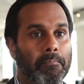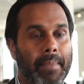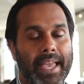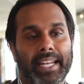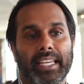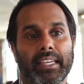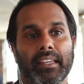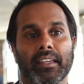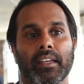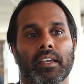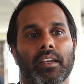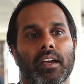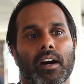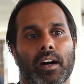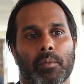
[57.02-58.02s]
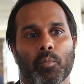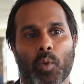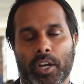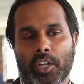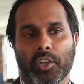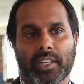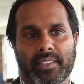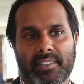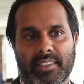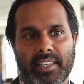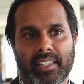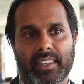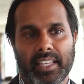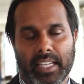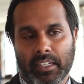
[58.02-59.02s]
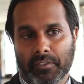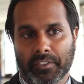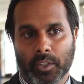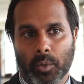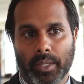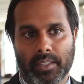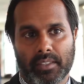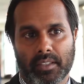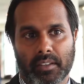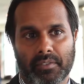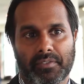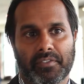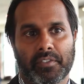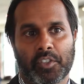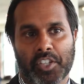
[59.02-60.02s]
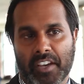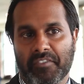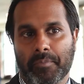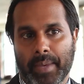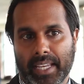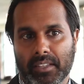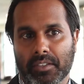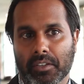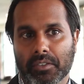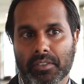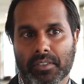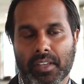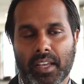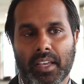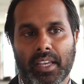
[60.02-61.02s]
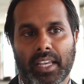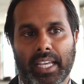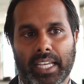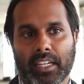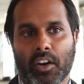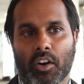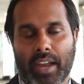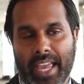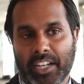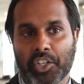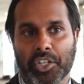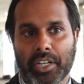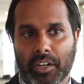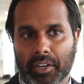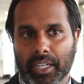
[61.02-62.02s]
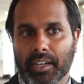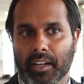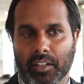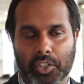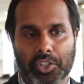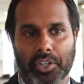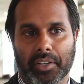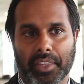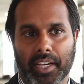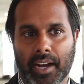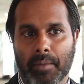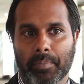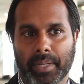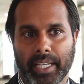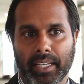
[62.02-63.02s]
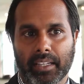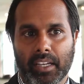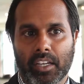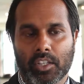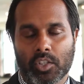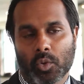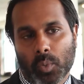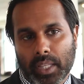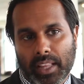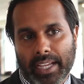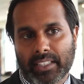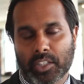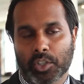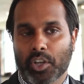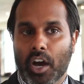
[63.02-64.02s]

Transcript: many um, where you could see the influence of Jeff Bezos in our engineering culture in the company. So we like to